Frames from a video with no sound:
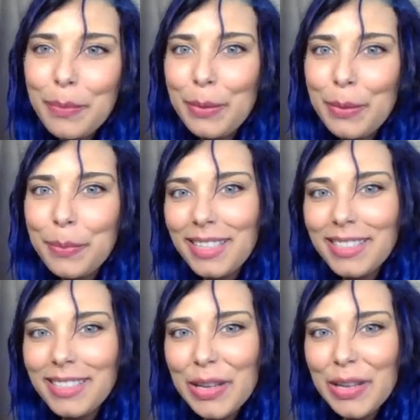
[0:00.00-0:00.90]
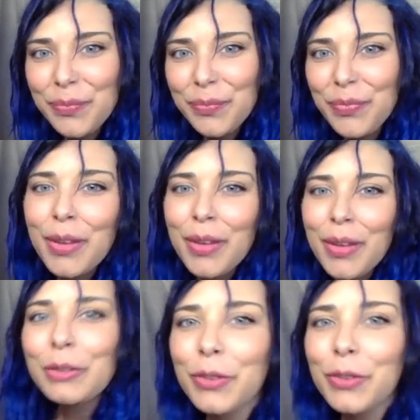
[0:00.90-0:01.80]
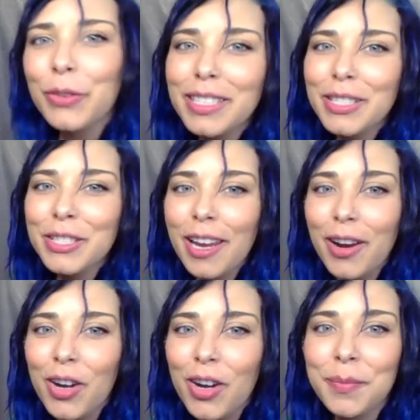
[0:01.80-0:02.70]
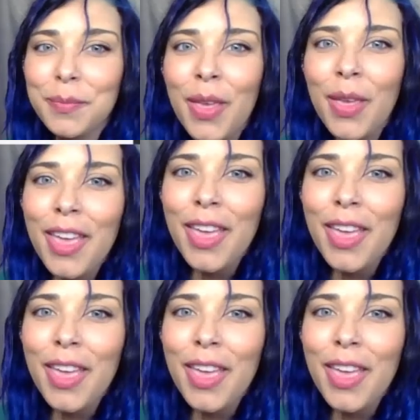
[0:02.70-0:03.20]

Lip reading: framing your painting, don't forget to share it.